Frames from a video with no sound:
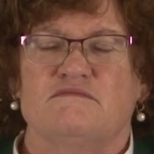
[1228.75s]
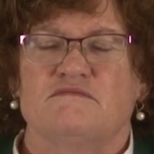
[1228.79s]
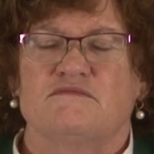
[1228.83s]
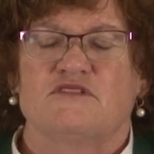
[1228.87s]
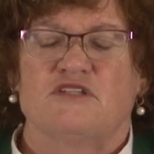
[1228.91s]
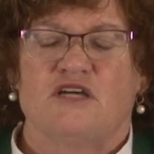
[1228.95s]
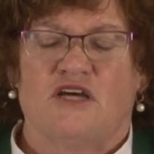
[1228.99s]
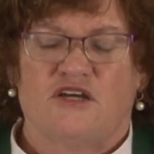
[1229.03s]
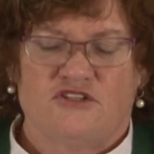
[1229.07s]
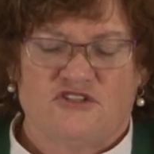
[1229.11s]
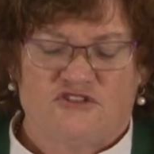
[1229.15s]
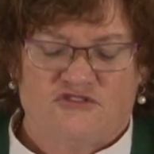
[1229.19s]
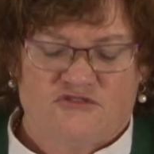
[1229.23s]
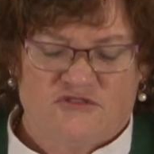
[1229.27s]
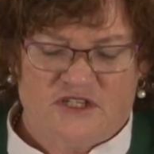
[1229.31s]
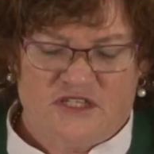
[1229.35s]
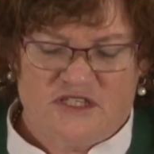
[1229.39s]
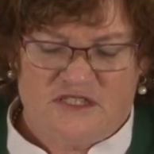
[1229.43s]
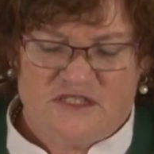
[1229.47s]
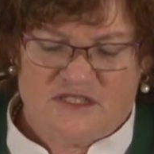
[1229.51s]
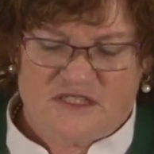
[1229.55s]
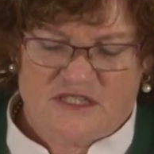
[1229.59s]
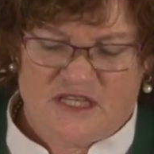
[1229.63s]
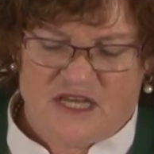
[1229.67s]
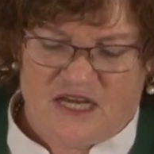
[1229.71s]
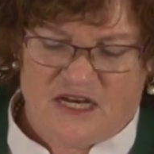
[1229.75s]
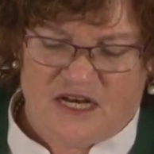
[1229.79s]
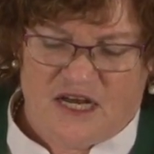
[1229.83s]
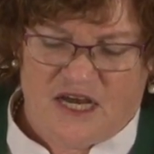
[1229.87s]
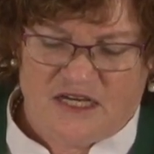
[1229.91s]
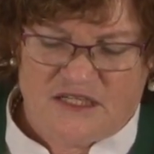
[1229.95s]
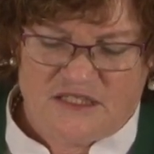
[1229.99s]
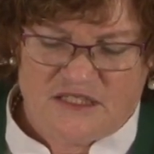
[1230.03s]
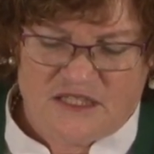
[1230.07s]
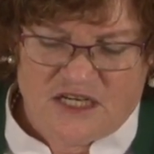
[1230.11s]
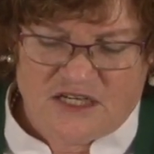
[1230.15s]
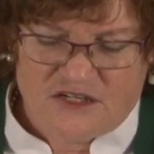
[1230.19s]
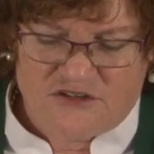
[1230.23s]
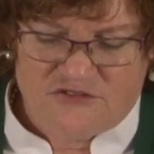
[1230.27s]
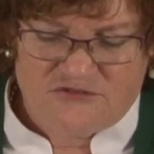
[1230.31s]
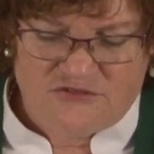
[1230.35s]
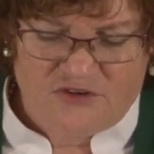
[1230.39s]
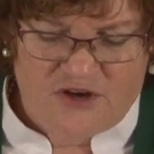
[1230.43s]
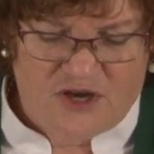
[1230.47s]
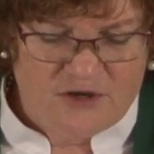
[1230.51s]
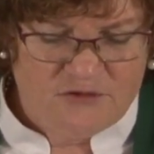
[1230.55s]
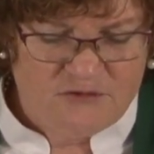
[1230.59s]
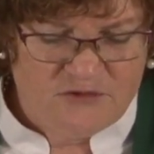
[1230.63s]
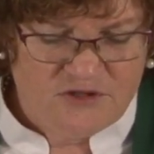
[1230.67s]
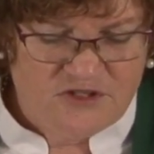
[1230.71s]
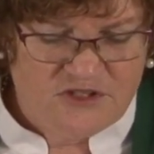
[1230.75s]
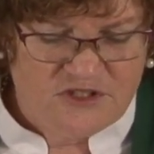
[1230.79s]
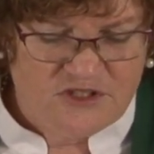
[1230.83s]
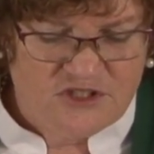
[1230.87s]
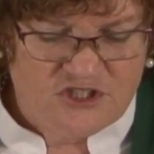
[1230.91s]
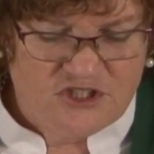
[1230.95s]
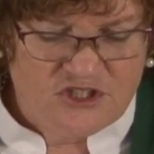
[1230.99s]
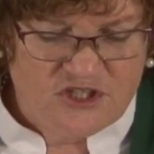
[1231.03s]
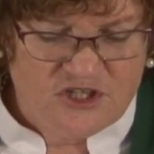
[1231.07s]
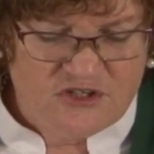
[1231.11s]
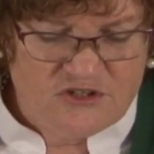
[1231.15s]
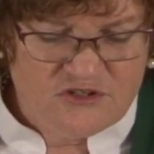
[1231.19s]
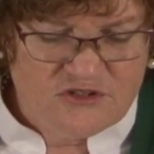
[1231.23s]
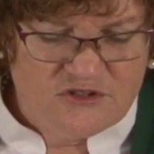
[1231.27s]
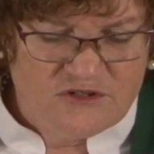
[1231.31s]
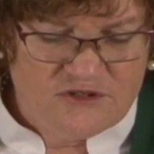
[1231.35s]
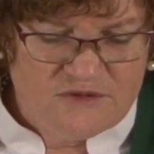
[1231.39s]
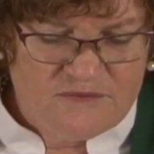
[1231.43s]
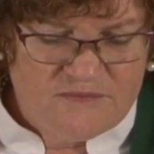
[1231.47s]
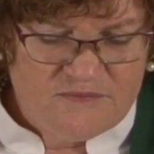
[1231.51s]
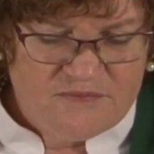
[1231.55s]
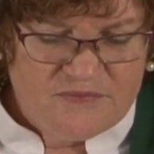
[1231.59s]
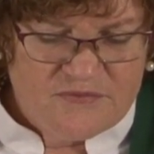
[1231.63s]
countries that identify with each other,